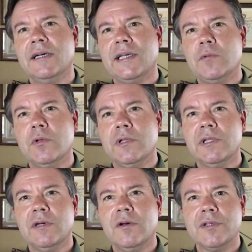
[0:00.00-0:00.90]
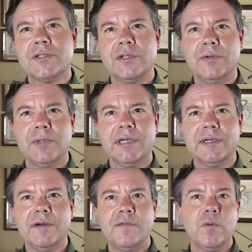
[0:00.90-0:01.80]
It will also
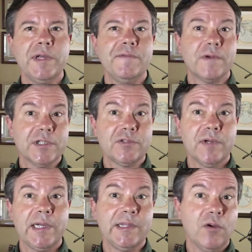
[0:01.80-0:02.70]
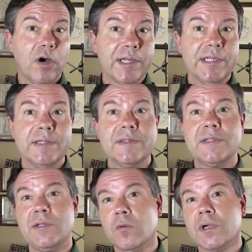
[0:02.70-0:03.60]
avoid frustrating the audience,
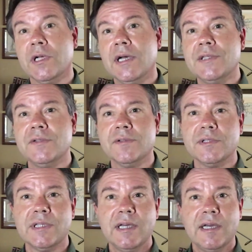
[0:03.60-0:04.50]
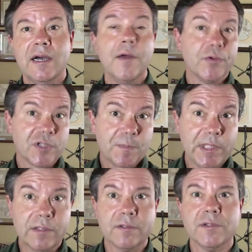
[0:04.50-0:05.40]
the organizers, other
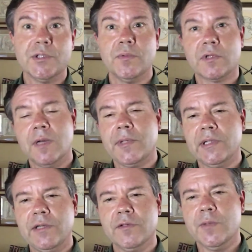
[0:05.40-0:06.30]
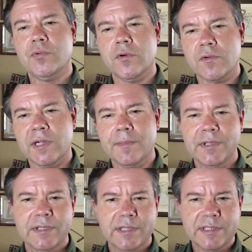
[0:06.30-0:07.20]
speakers who are coming later in the program.
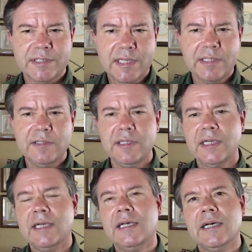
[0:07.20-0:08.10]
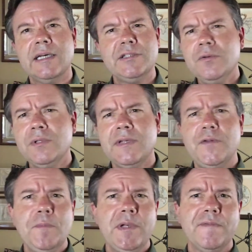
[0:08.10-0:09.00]
Second, if
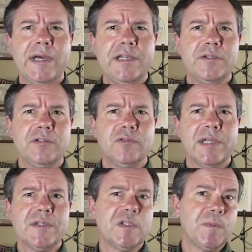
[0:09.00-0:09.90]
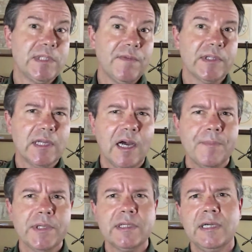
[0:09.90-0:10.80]
you've been invited to address a specific
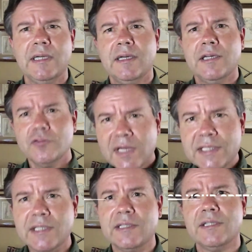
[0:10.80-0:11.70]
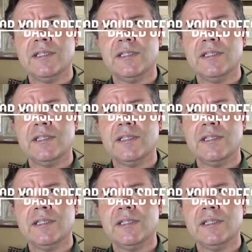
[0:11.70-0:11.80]
topic, address it.